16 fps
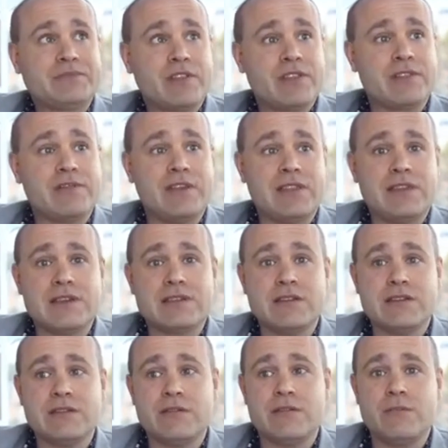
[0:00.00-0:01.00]
The three things
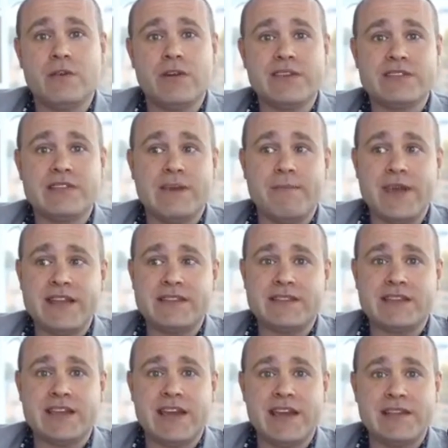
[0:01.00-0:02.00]
I do in the morning is I
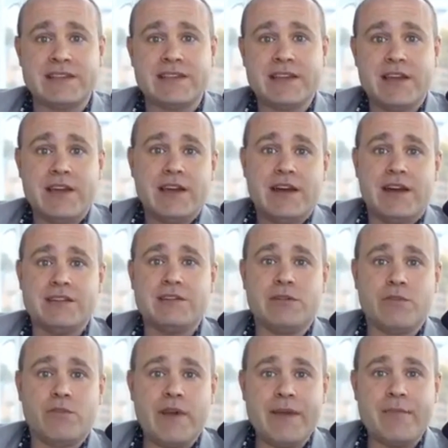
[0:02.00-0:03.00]
meditate, I
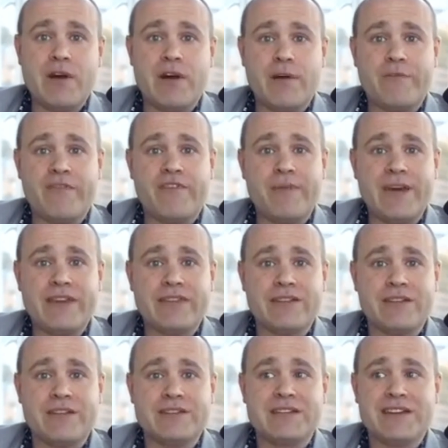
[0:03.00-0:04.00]
do the Wim Hof
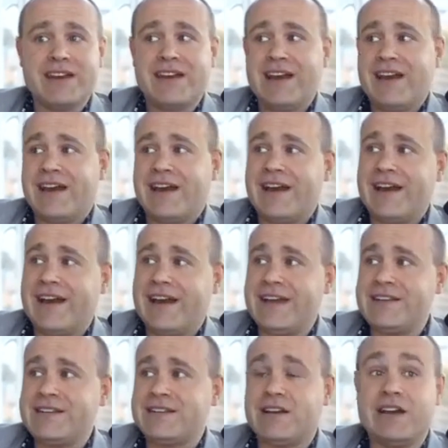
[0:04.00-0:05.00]
method,
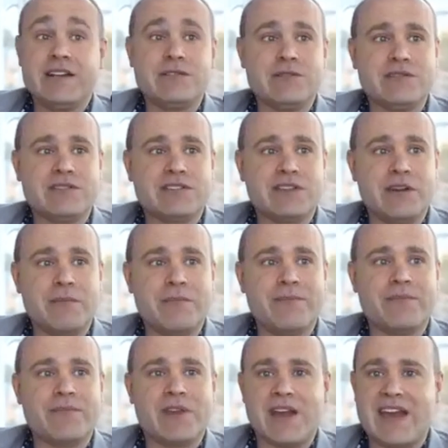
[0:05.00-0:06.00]
and I do
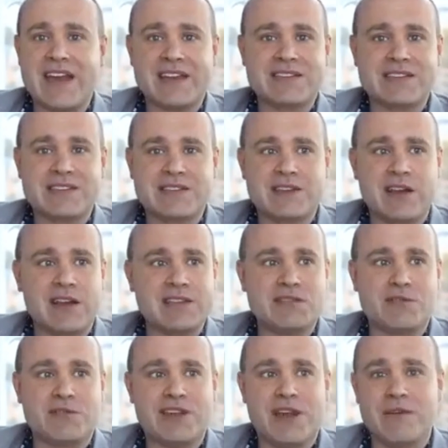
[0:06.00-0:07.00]
some
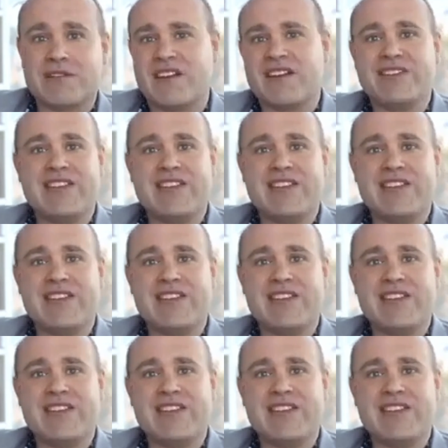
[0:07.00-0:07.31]
exercise or yoga.